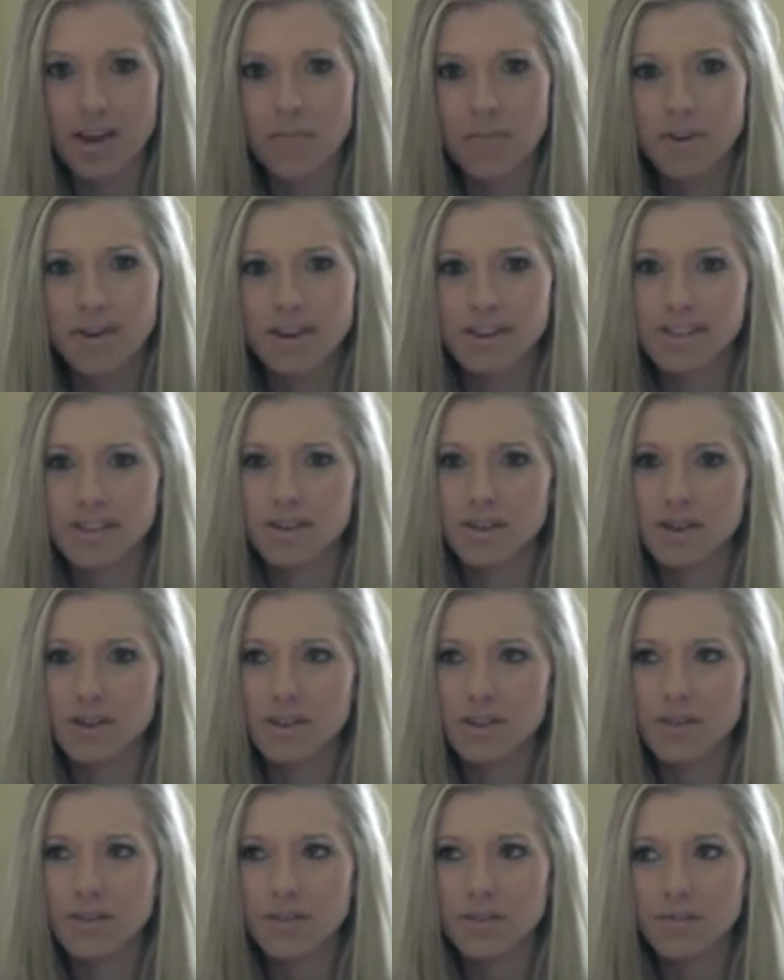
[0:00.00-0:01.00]
Because
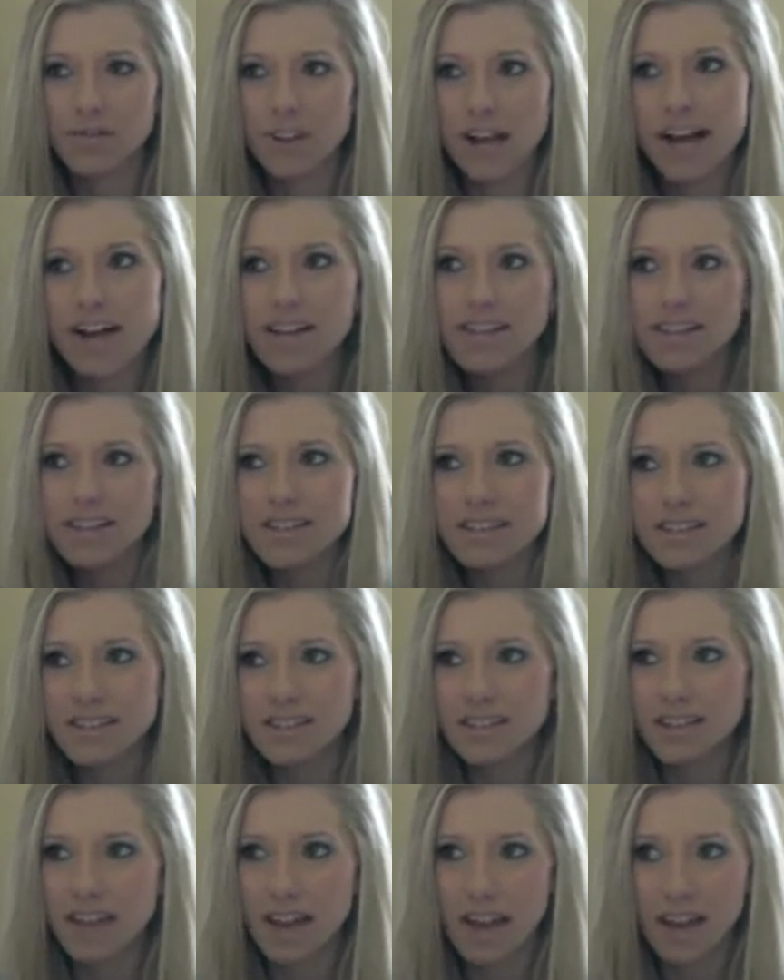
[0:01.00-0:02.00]
last
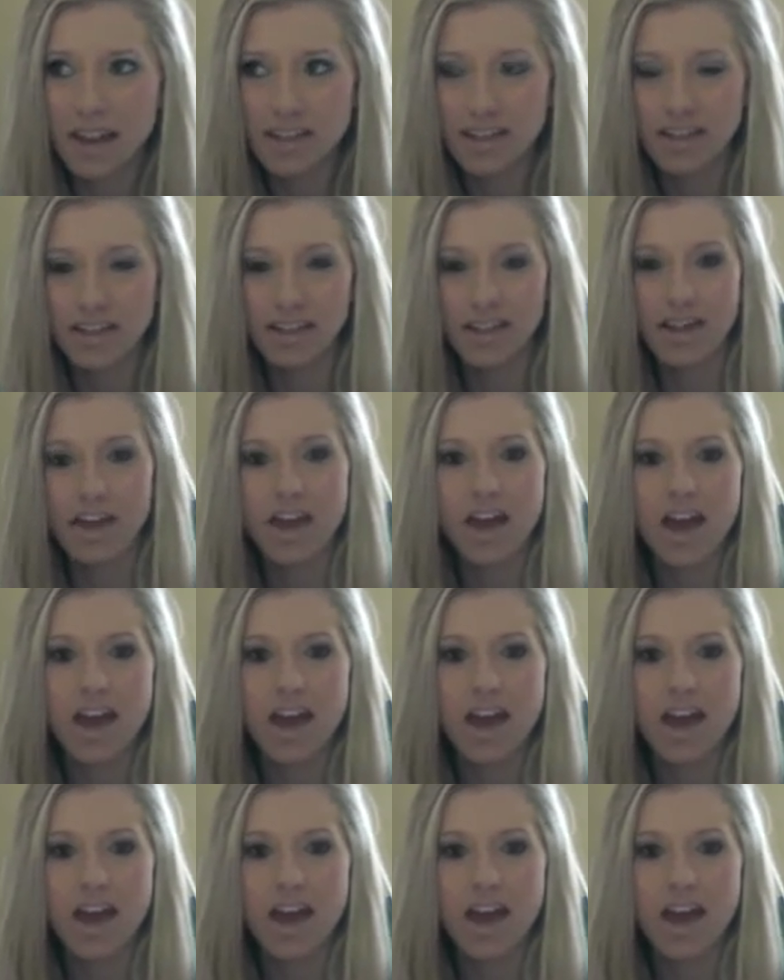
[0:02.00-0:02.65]
season they ended,